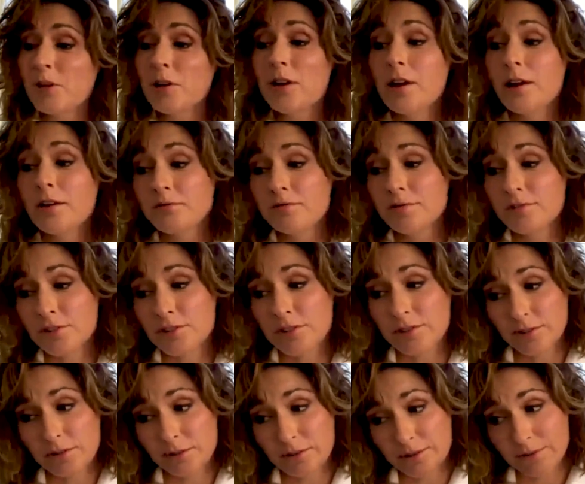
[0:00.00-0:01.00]
love
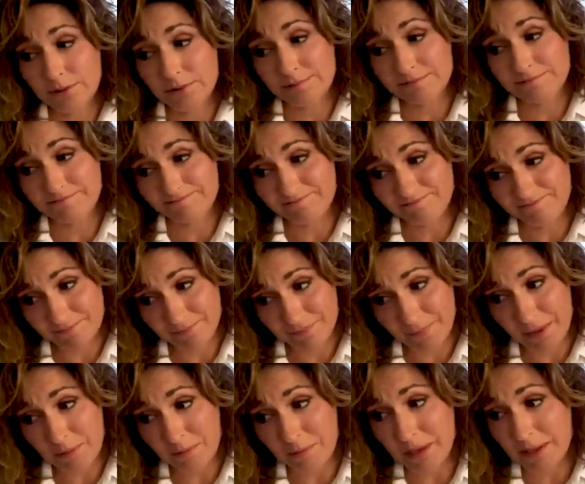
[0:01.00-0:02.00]
to
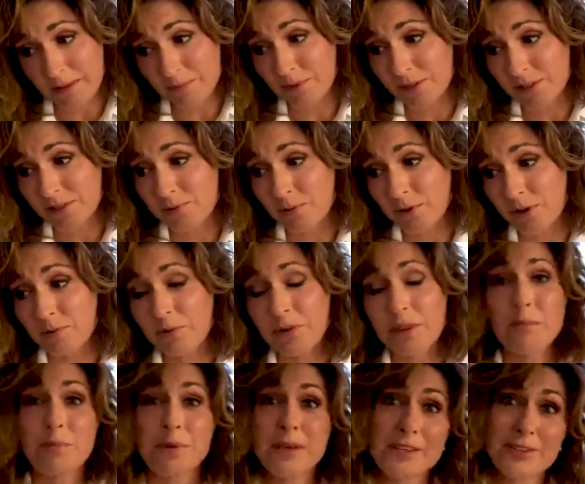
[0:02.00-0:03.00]
be in Pittsburgh with
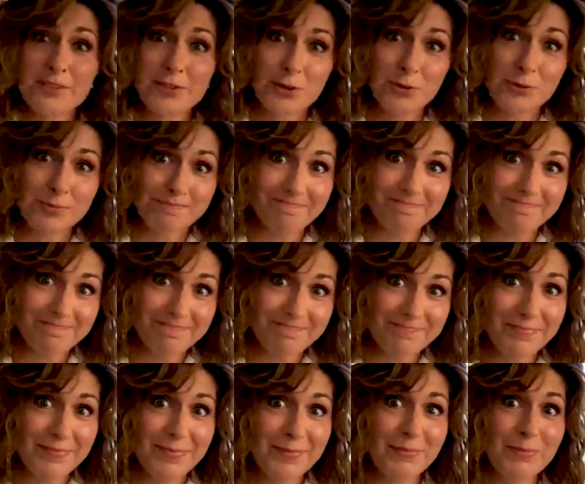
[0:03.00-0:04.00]
the PSO
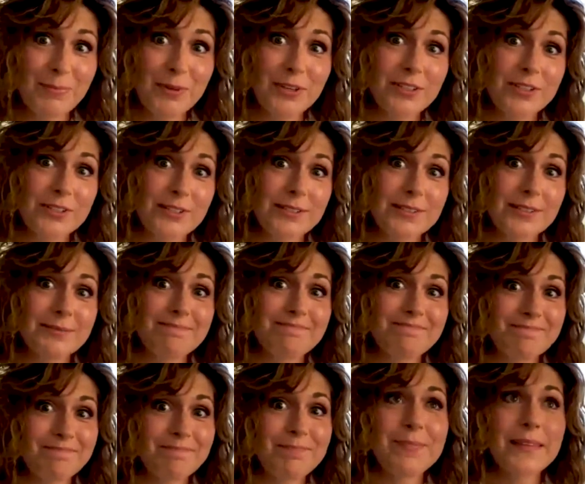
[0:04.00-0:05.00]
because
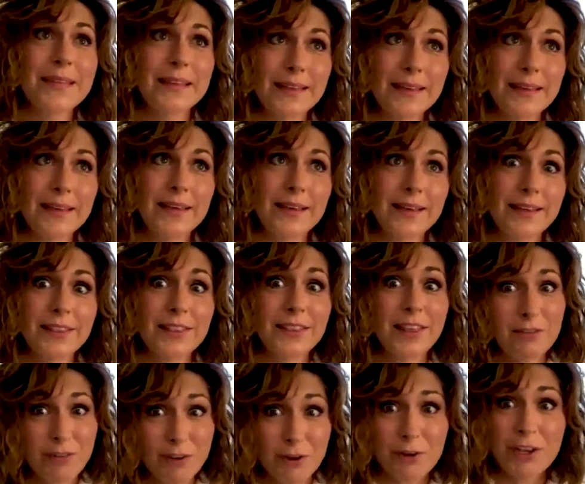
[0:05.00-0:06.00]

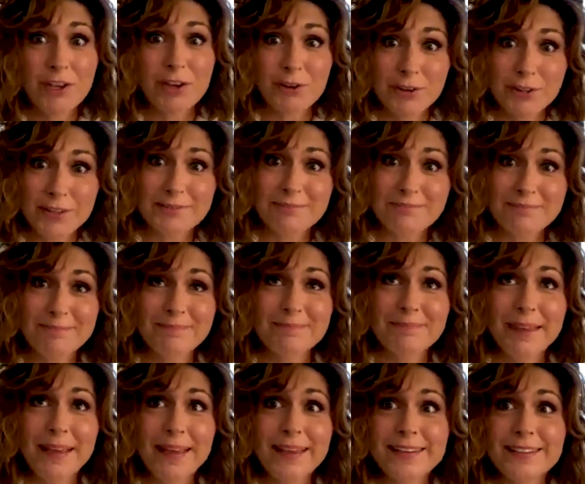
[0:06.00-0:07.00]
they're very good,
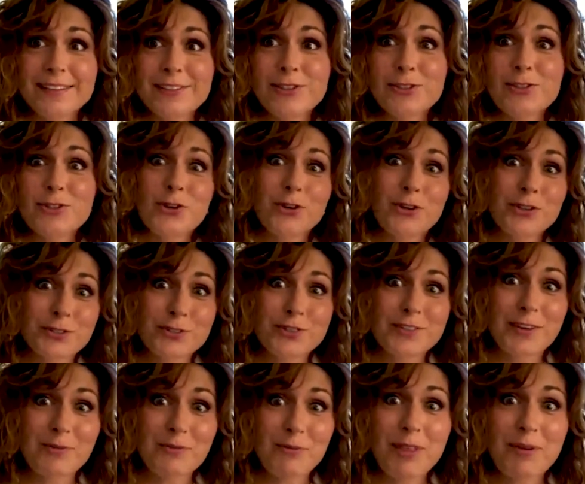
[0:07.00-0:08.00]
and it's a joy to
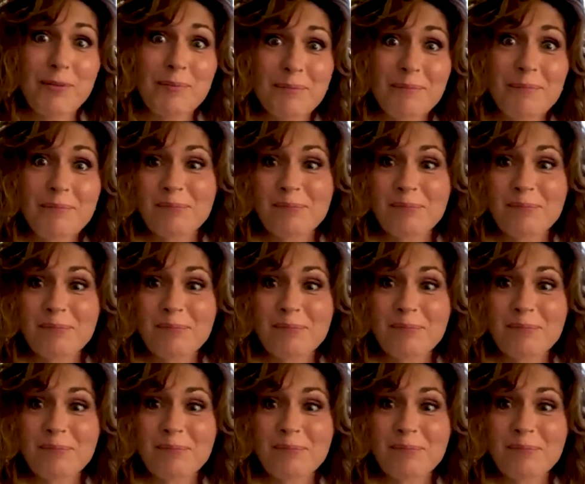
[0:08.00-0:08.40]
sing with them.